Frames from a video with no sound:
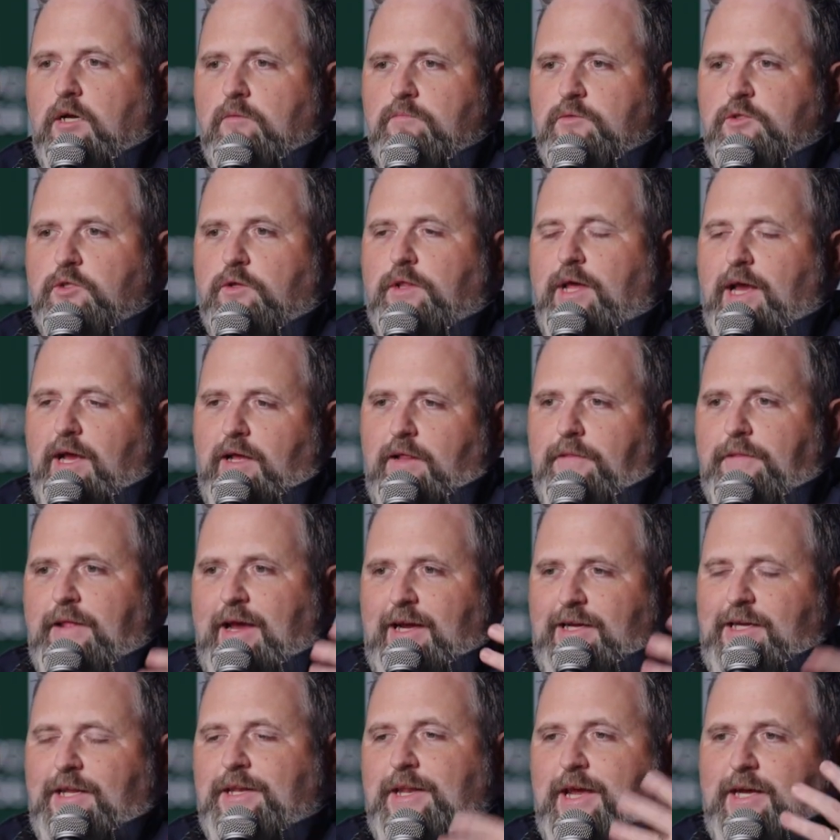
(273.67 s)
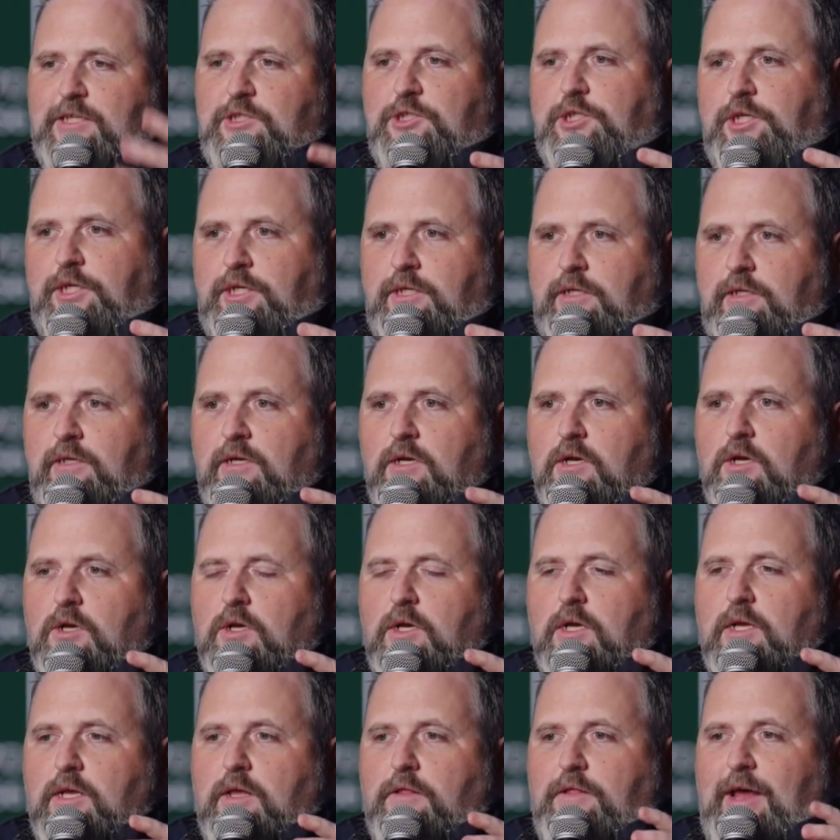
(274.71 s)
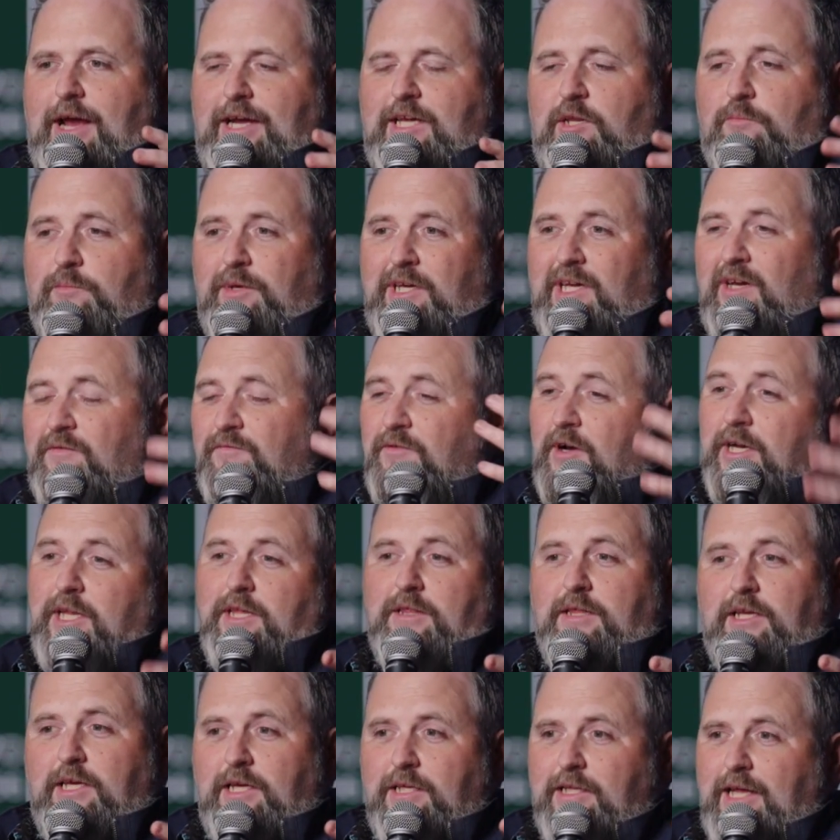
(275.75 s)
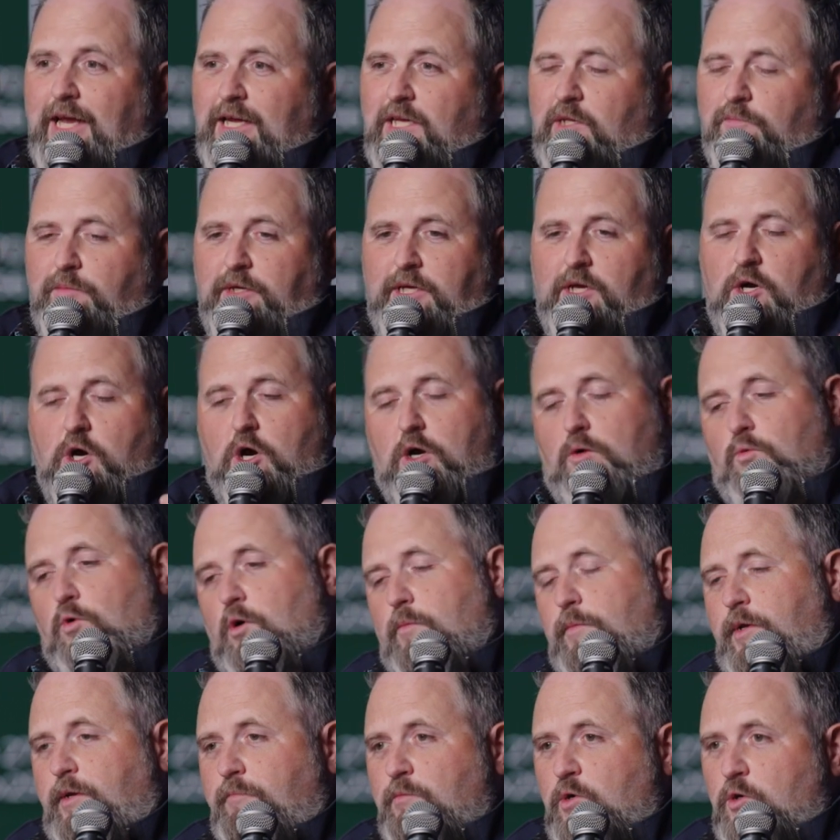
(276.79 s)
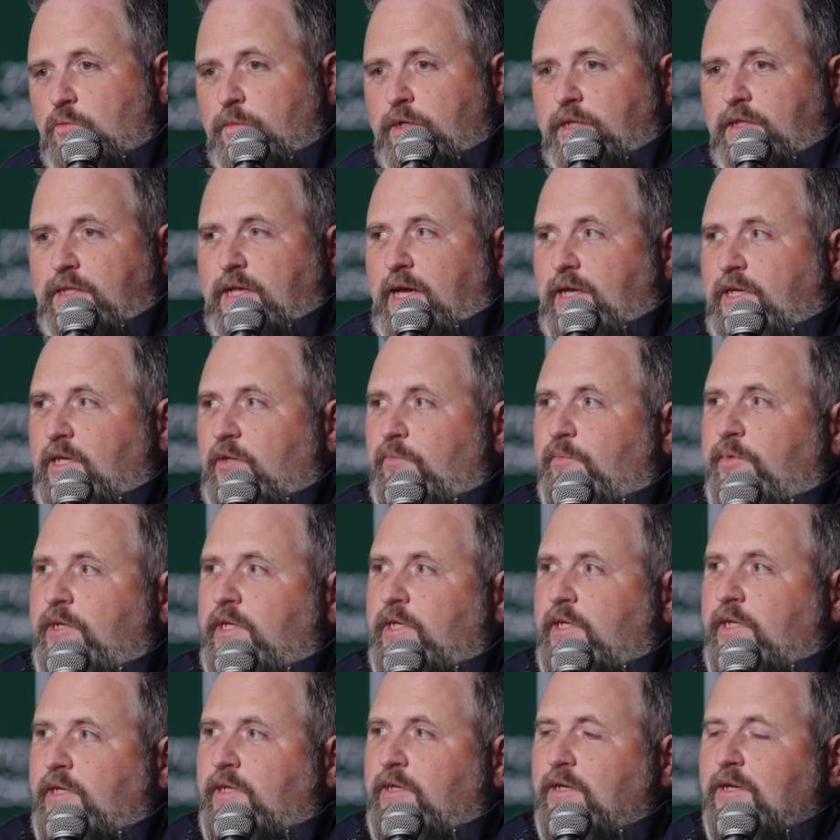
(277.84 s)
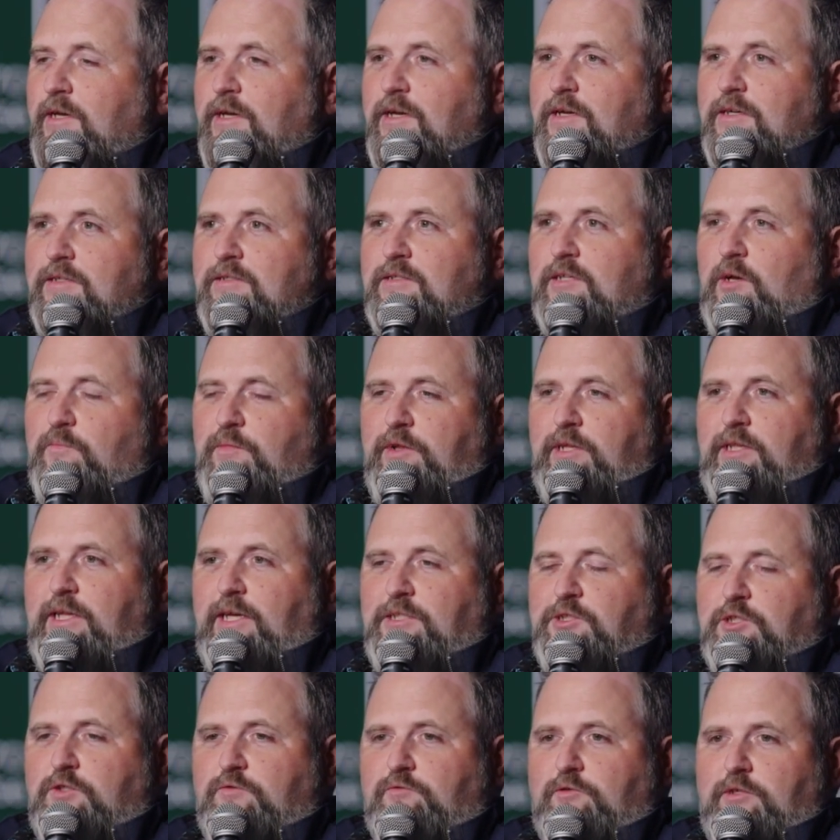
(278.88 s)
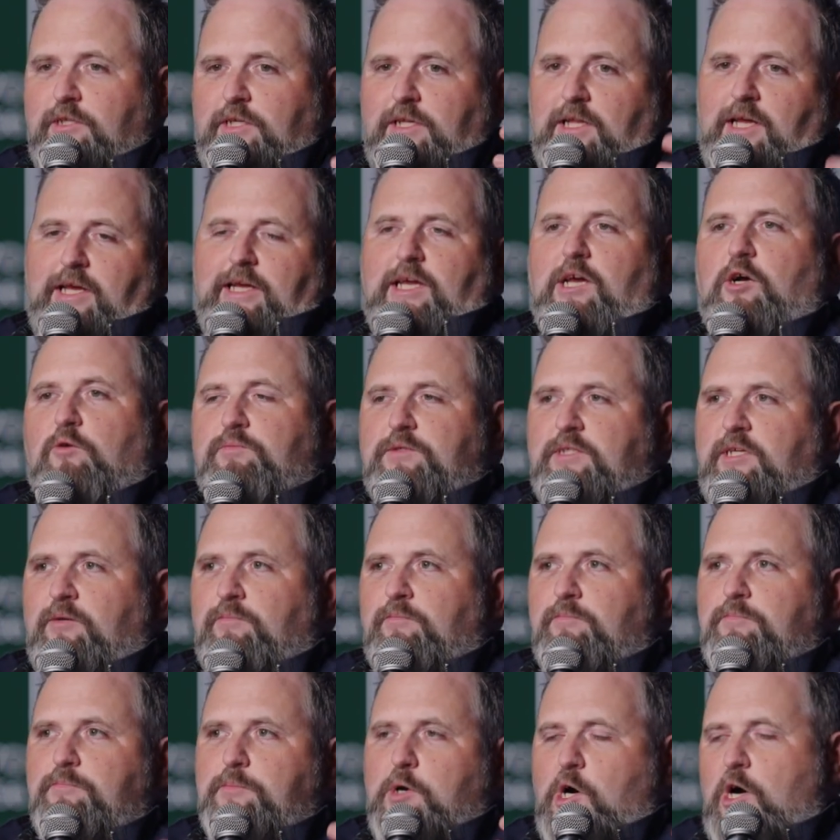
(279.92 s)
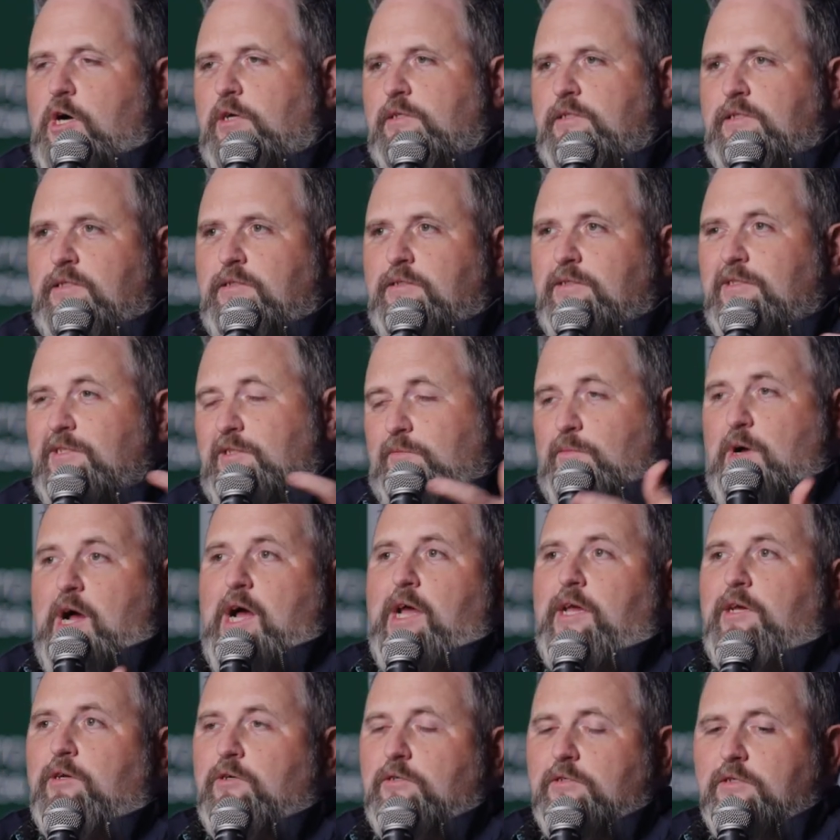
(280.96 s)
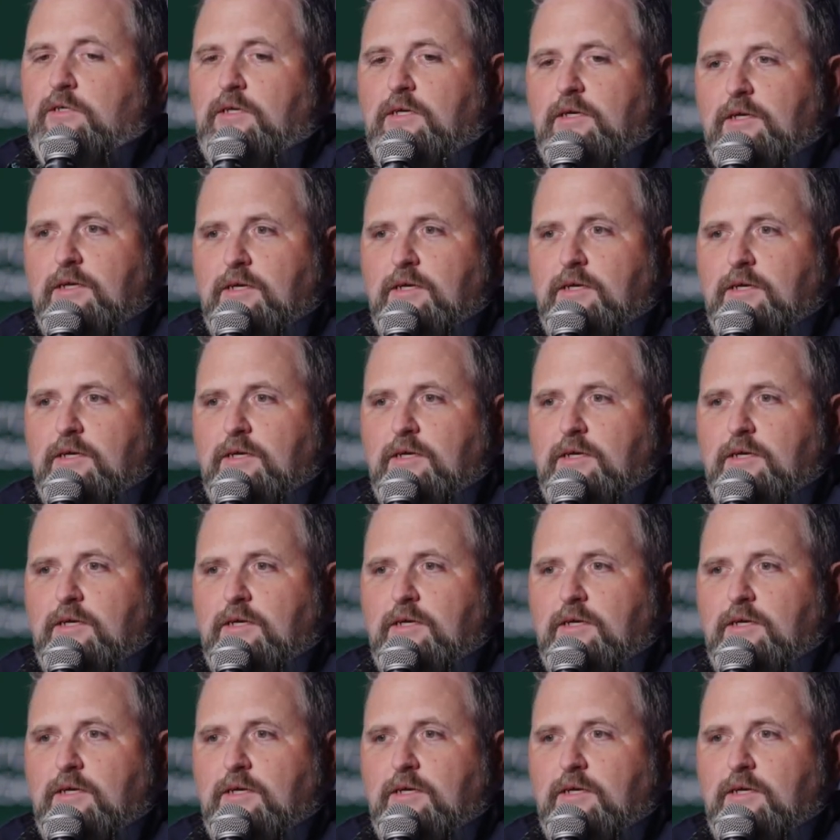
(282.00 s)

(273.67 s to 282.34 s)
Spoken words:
So that connection, that can be a funny thing, that can be a heartwarming moment, that can be something that just really like helps them pause and smile.